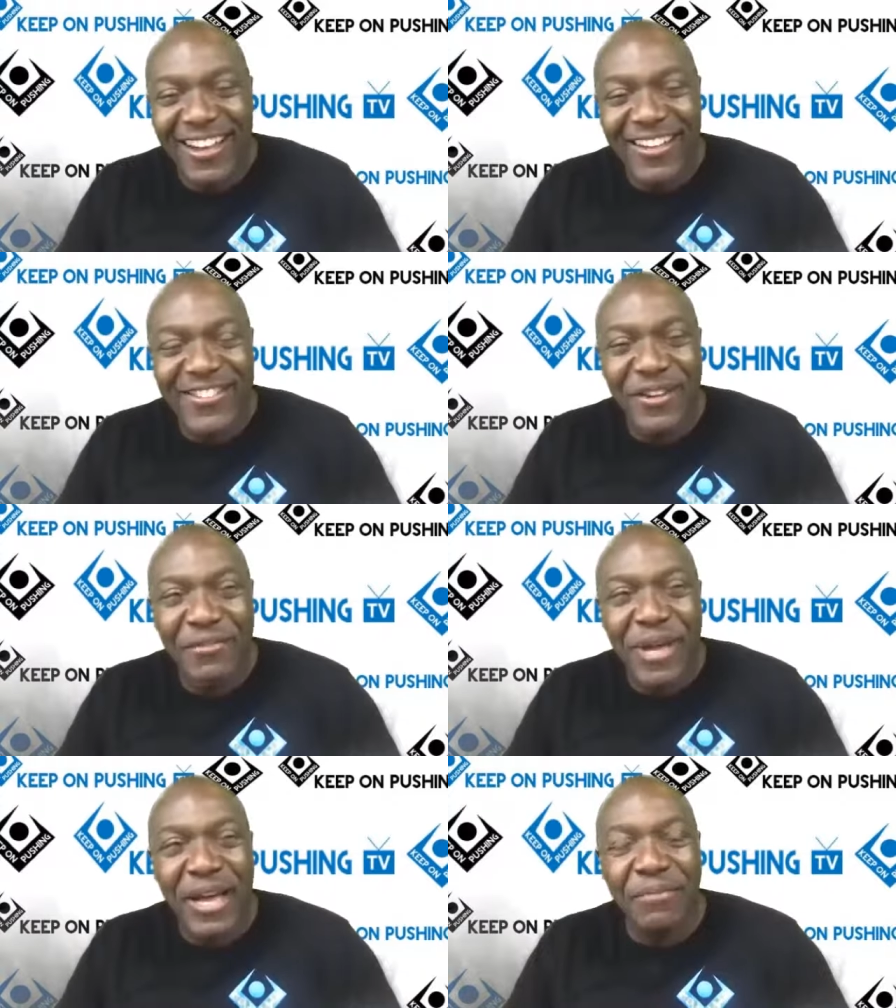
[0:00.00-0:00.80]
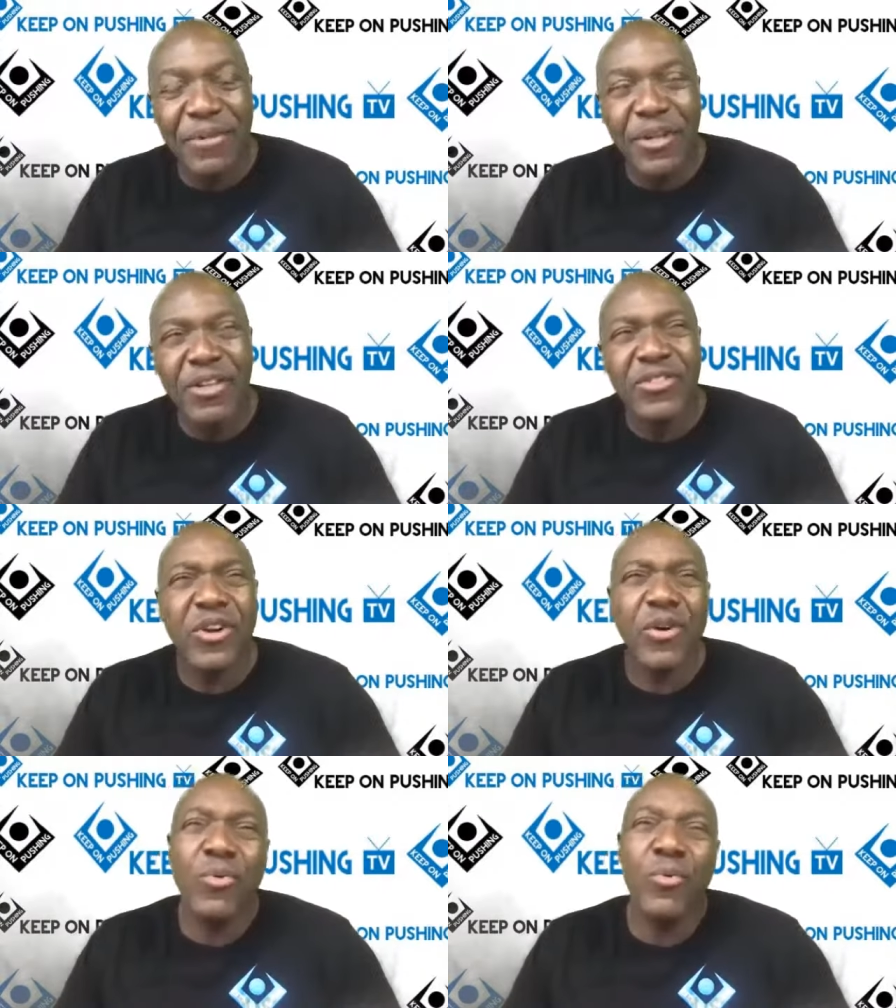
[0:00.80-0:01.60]
awesome.
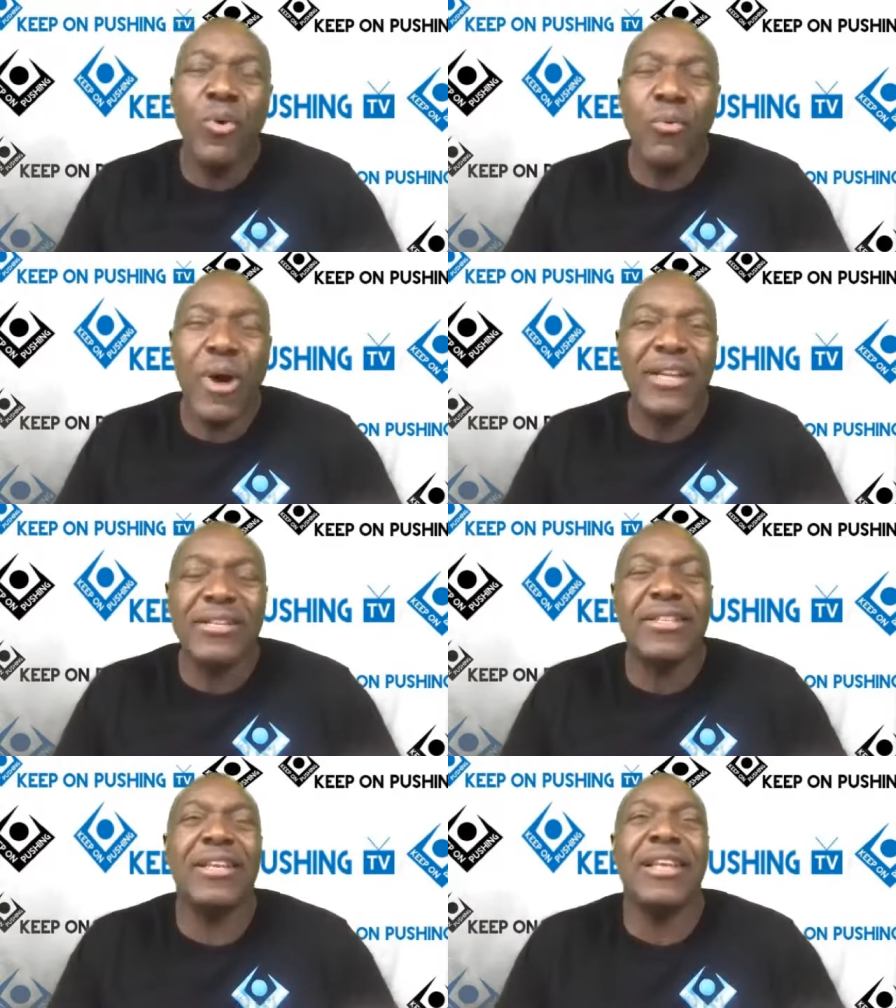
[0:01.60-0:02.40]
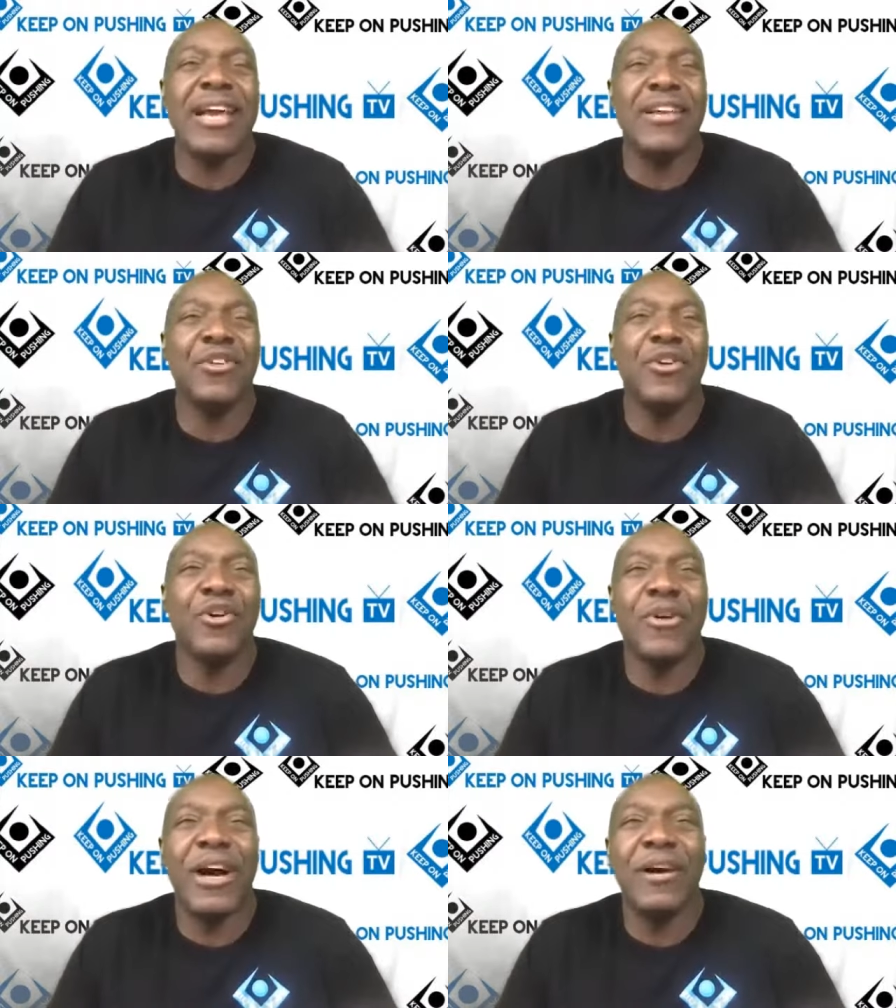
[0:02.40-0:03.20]
So what is it like
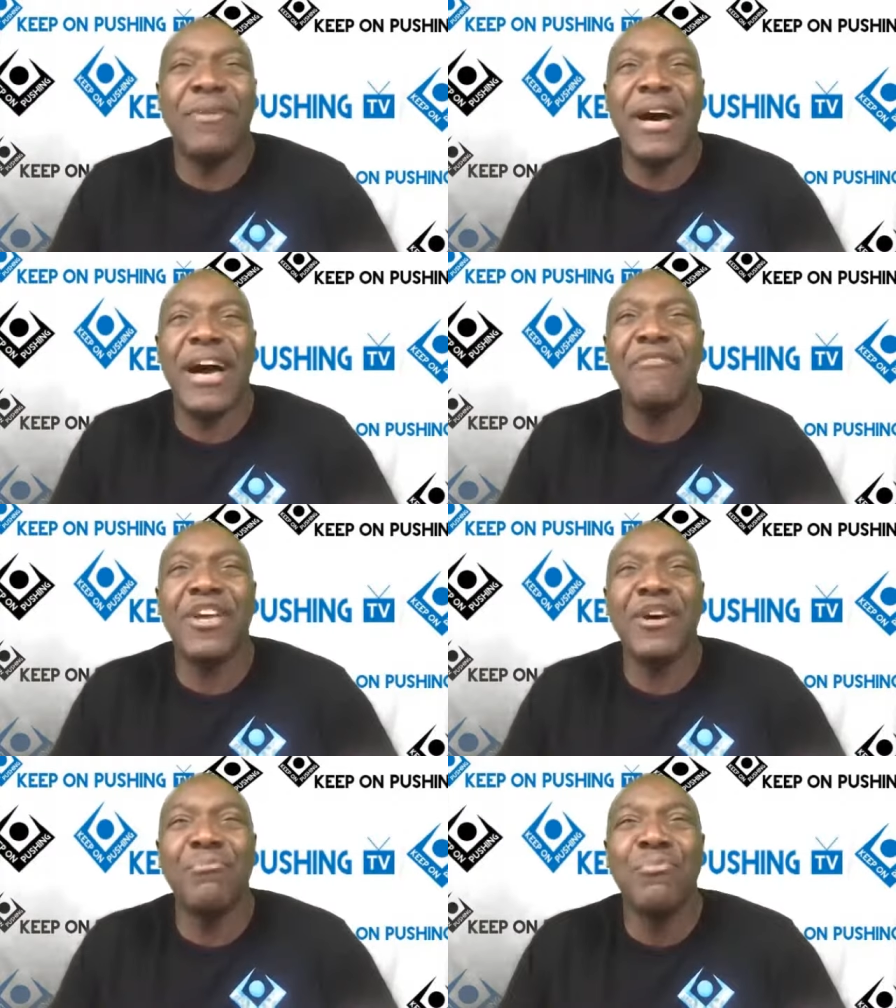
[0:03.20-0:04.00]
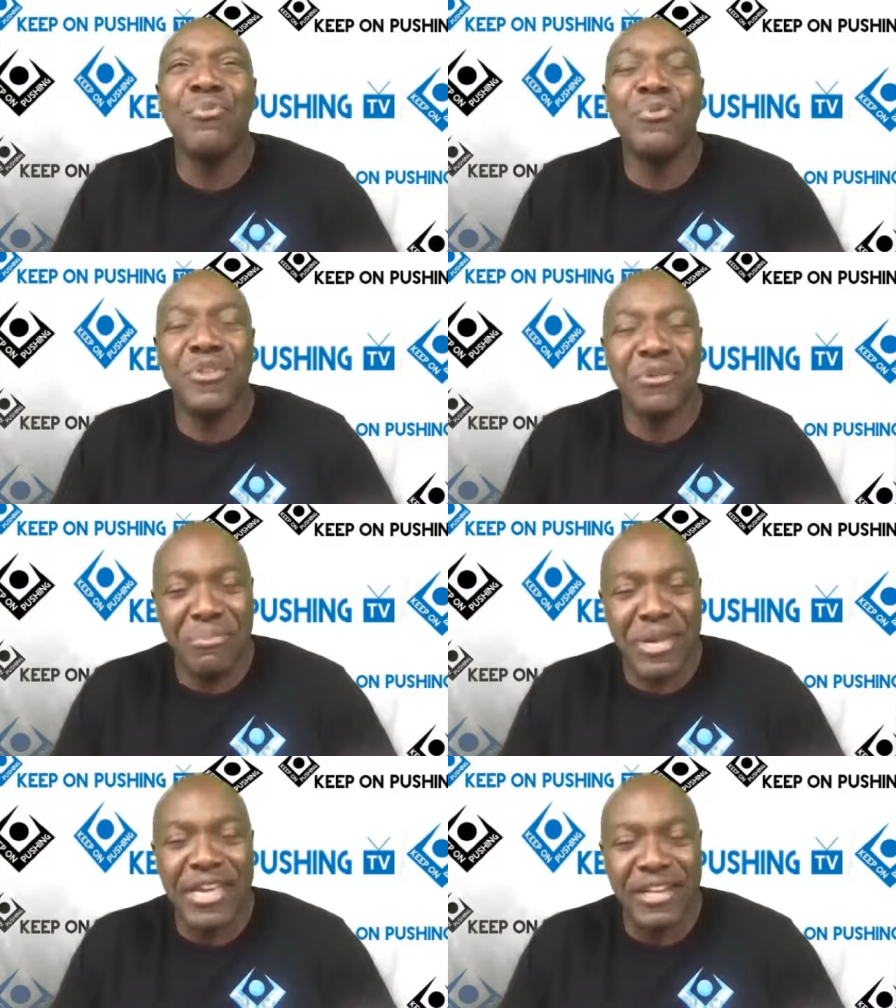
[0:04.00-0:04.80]
though, having a movie
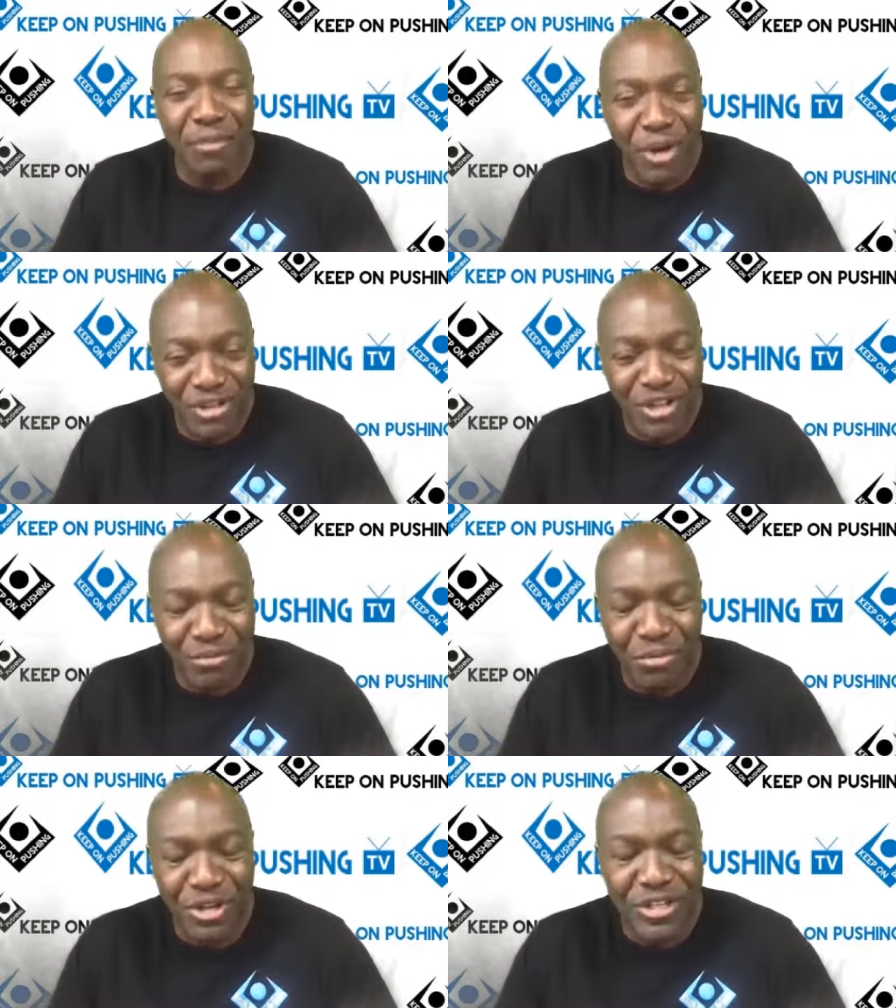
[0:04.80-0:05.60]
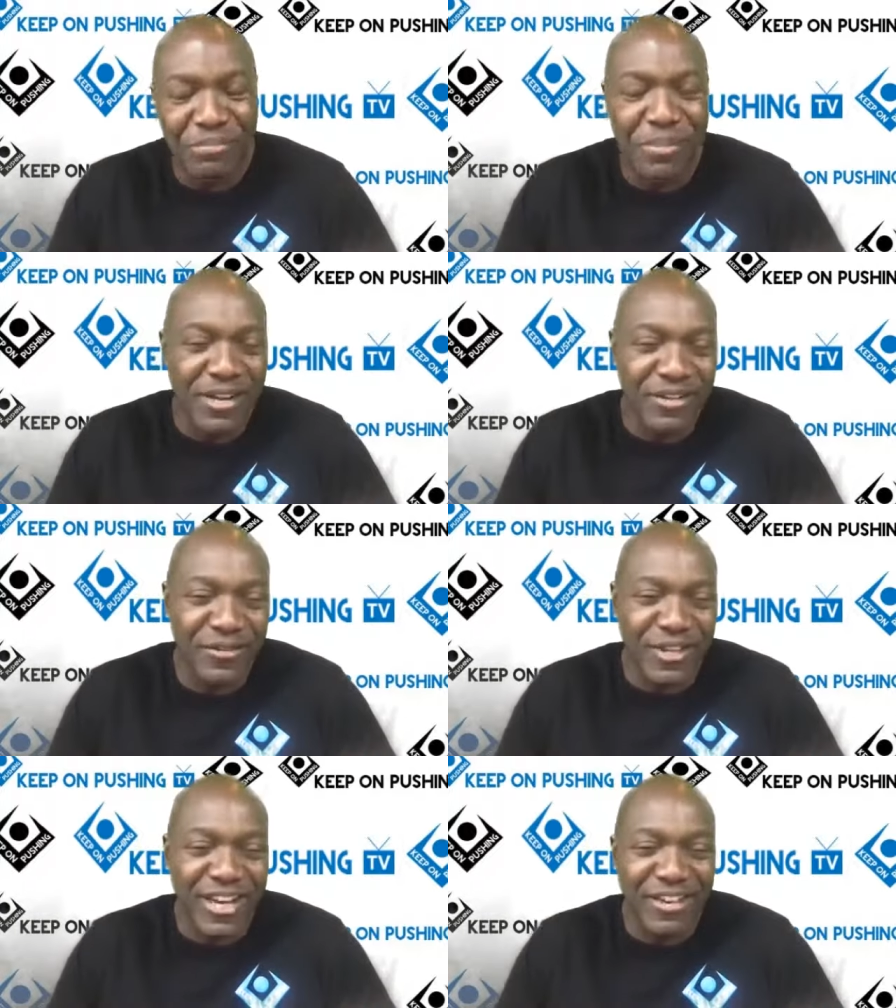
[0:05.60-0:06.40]
made about an important part of
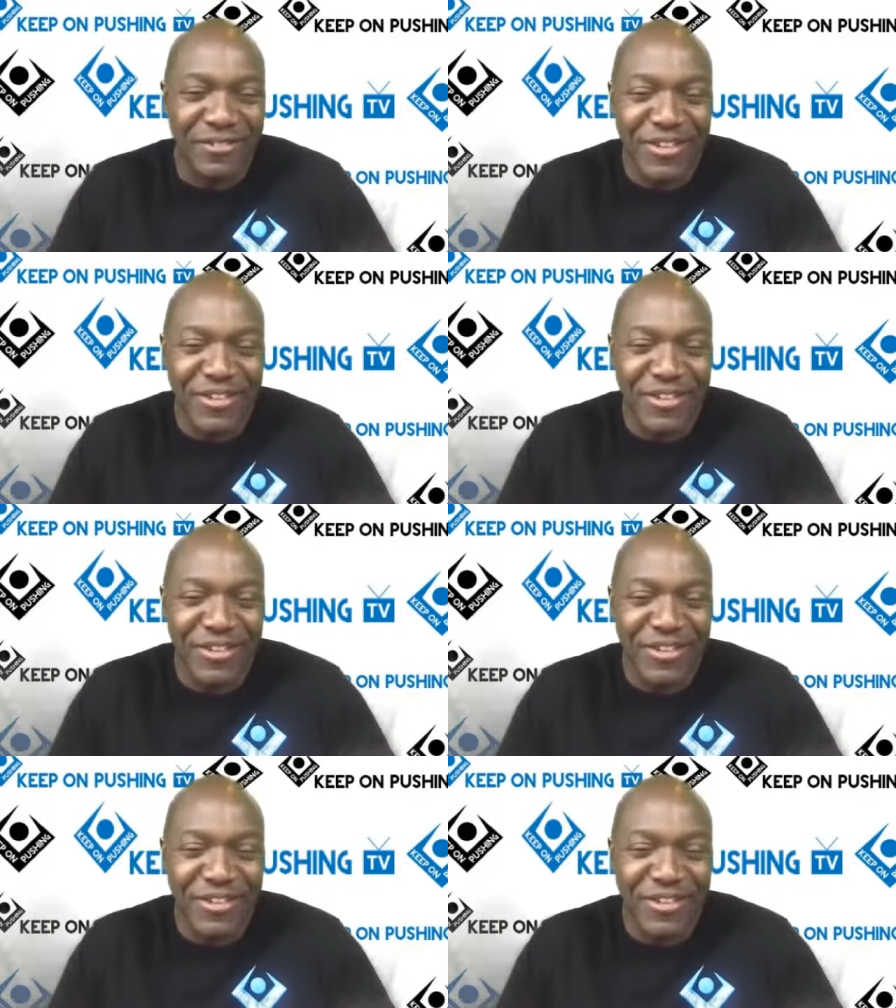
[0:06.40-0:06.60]
your life?